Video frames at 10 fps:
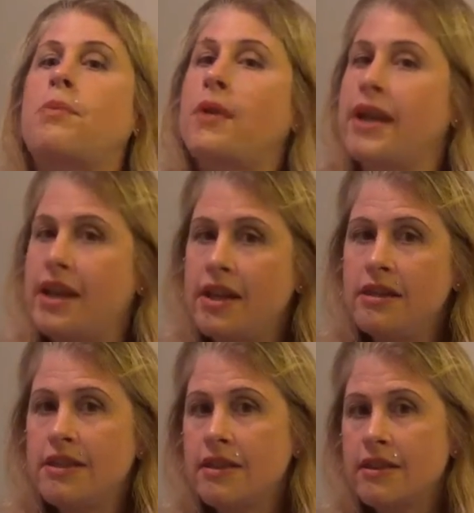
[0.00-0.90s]

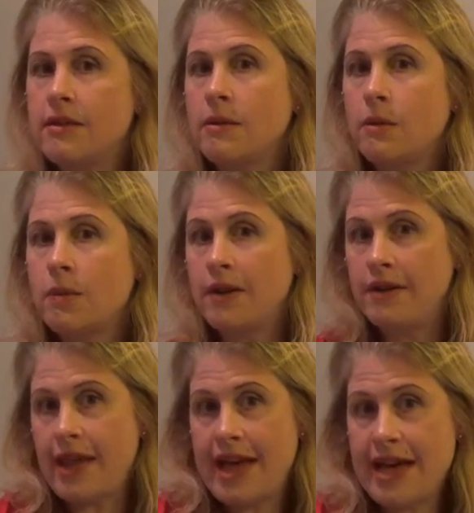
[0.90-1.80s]
breathe,
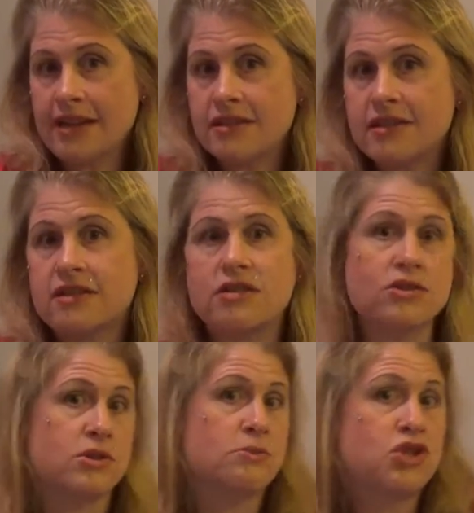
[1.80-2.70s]
relax,
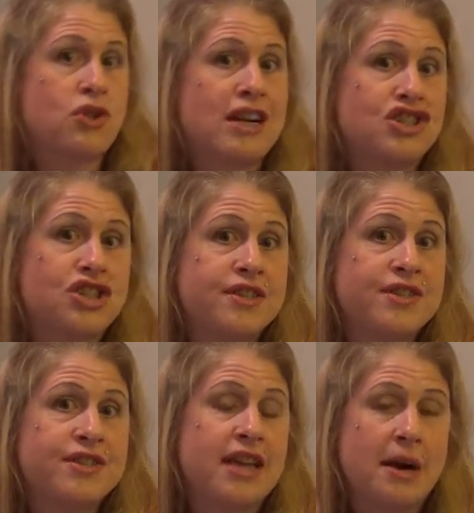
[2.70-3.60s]
do some
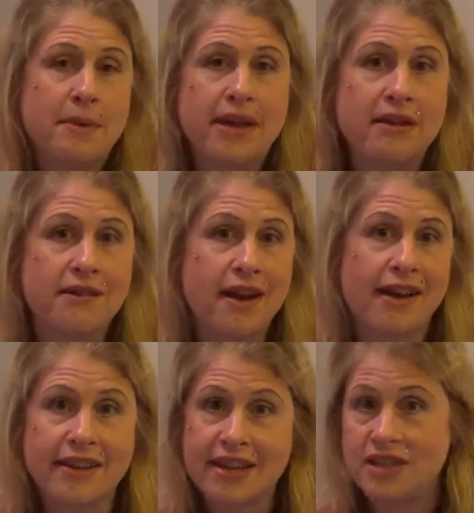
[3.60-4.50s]
stretches. That way you're
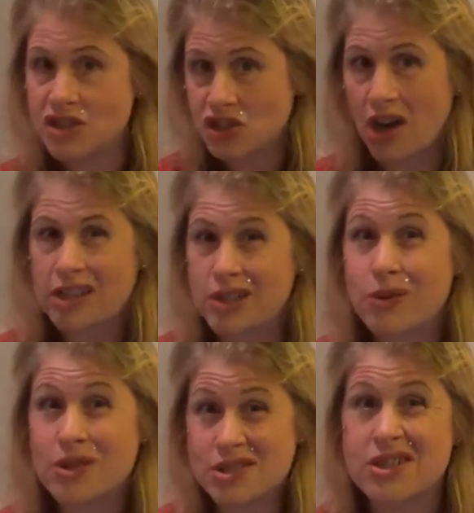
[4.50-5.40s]
not getting a Charlie
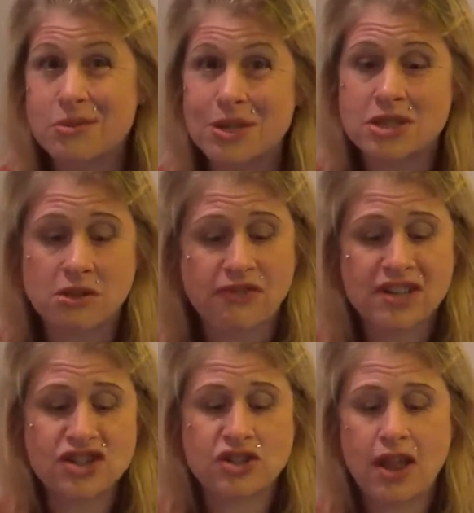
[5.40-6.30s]
horse on the way to the
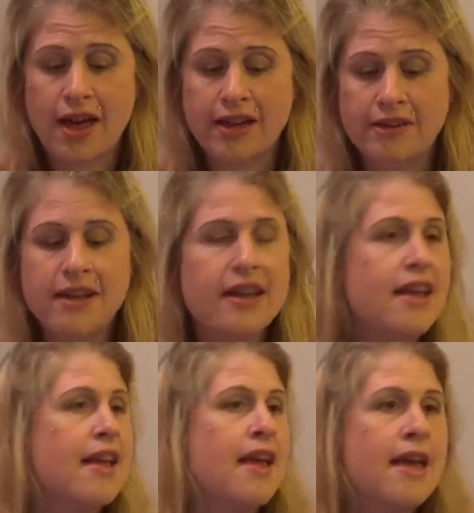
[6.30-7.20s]
finish line.
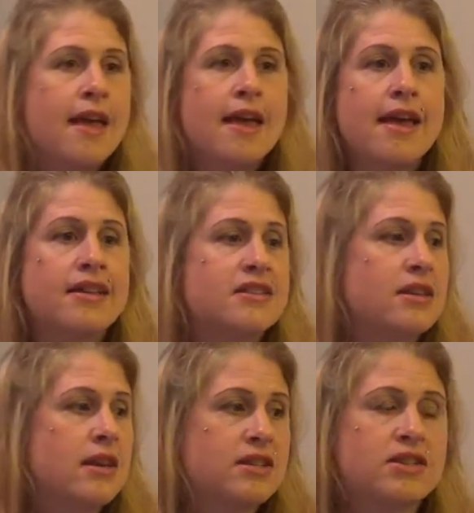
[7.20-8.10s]

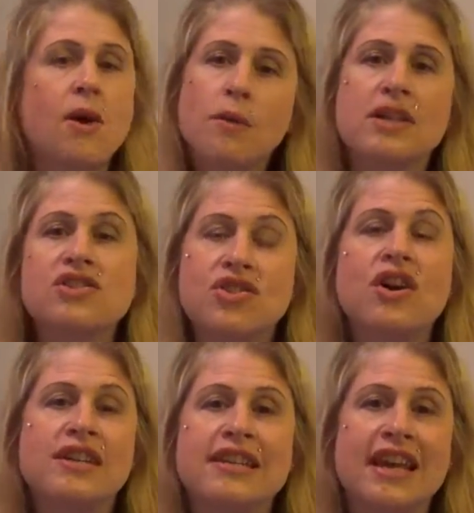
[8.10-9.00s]
It's always
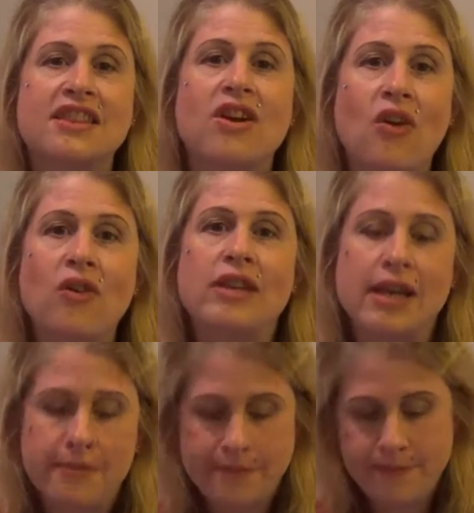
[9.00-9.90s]
good to get there
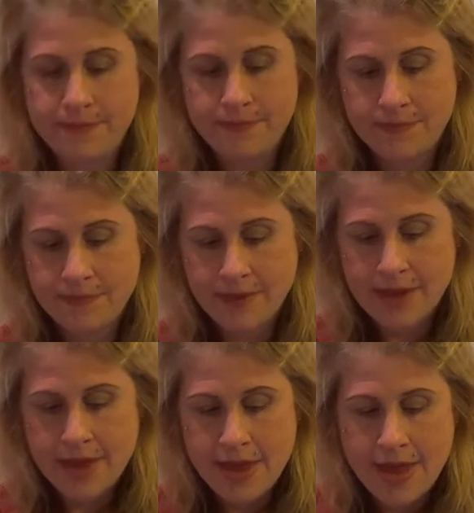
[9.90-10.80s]
early.
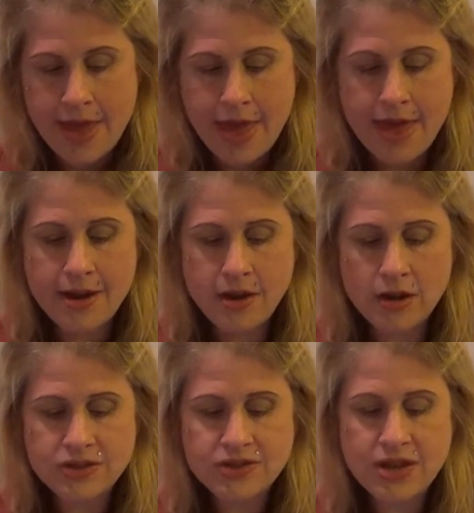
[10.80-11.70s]
And
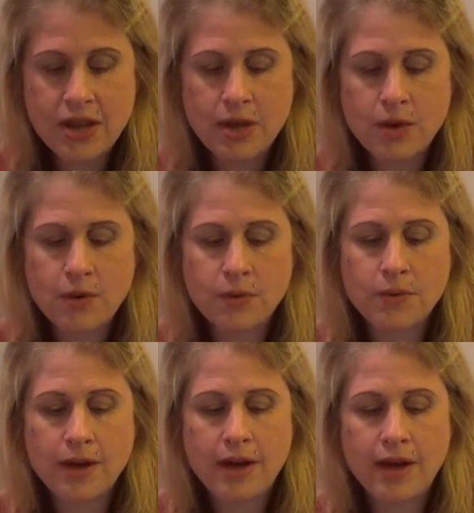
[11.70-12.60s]

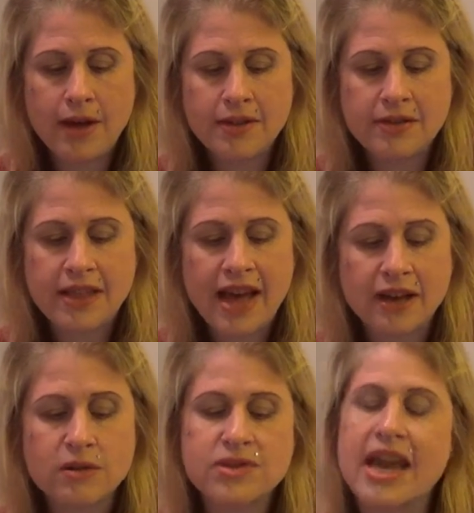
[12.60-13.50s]
also,
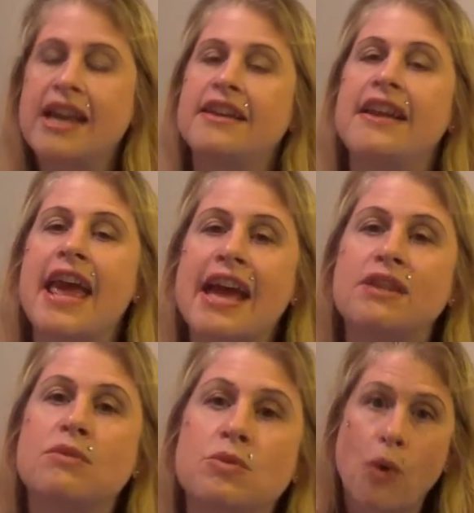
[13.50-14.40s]
that goes hand in
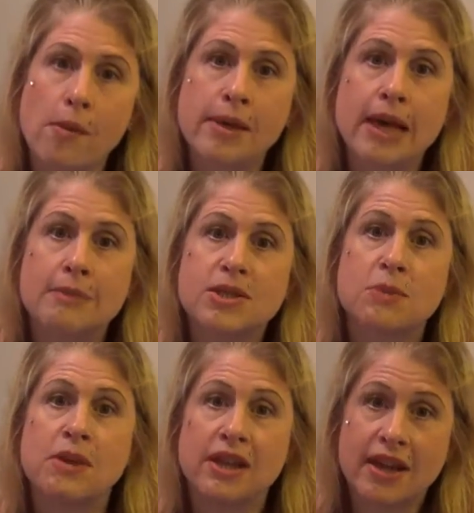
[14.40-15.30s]
hand warming up.
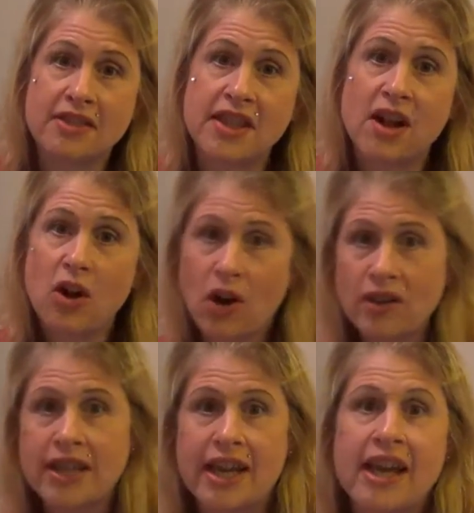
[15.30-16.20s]
So when you get there
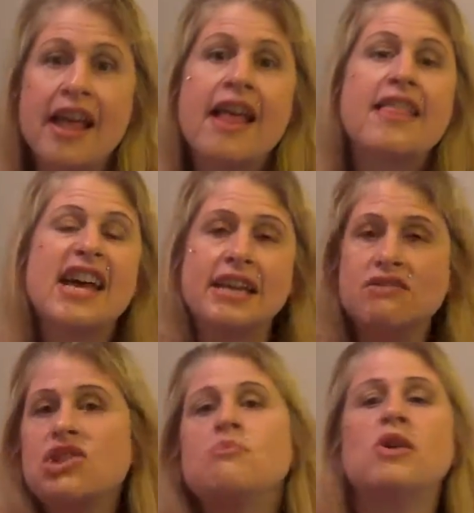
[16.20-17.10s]
early, that
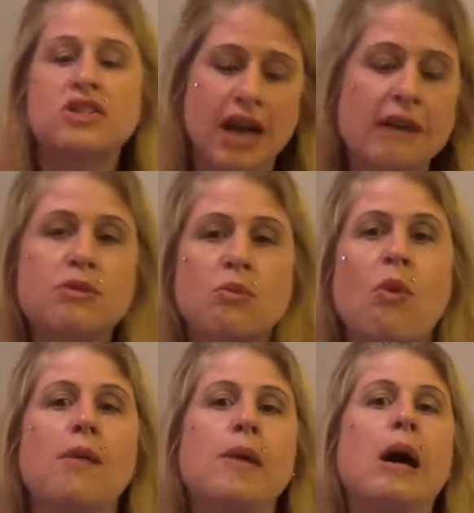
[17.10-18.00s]
gives you more time to
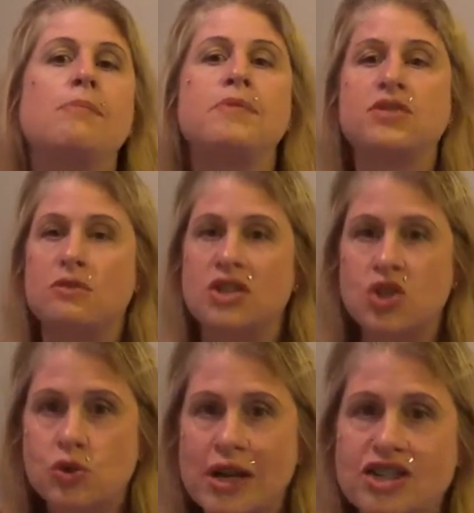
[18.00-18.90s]
warm up, doing
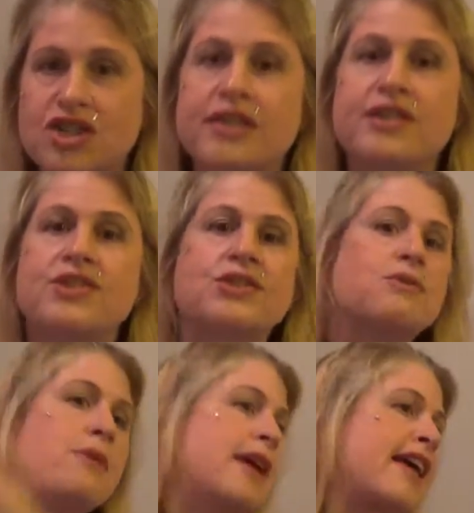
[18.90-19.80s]
stretches,
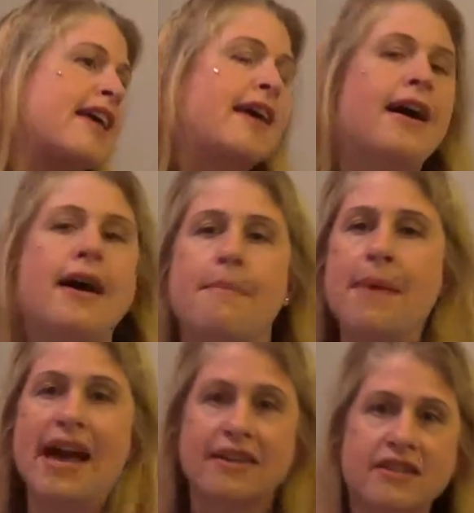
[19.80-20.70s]
doing
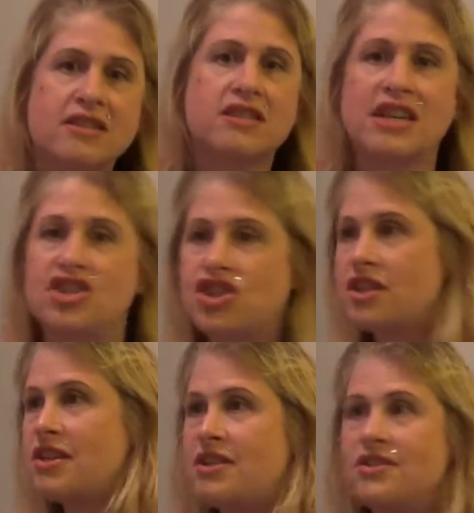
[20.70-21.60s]
back
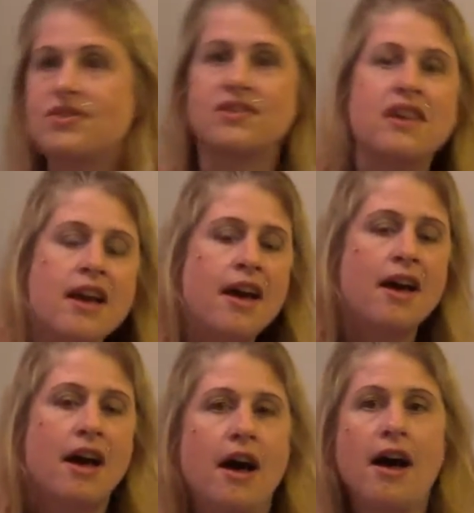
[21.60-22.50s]
extensions,
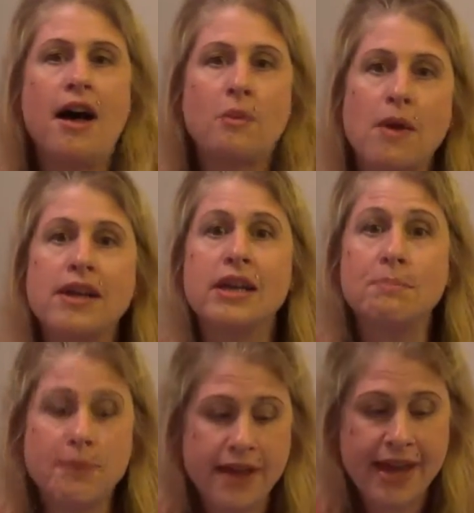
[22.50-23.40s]
running
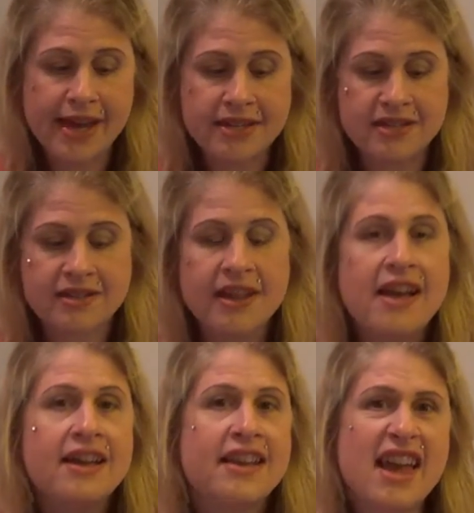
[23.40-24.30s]
in place,
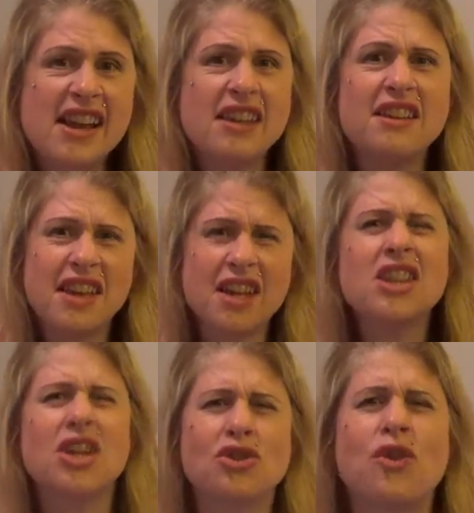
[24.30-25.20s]
getting
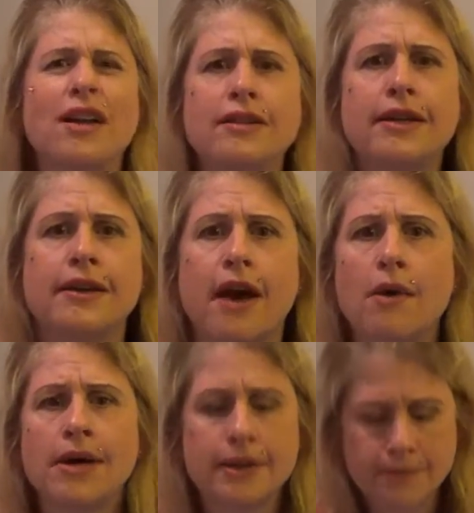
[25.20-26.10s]
the adrenaline
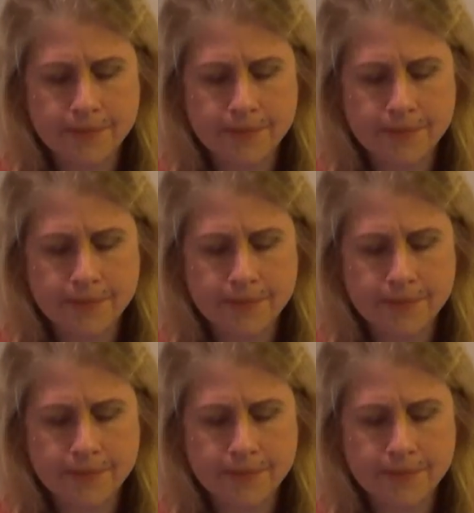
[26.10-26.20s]
going.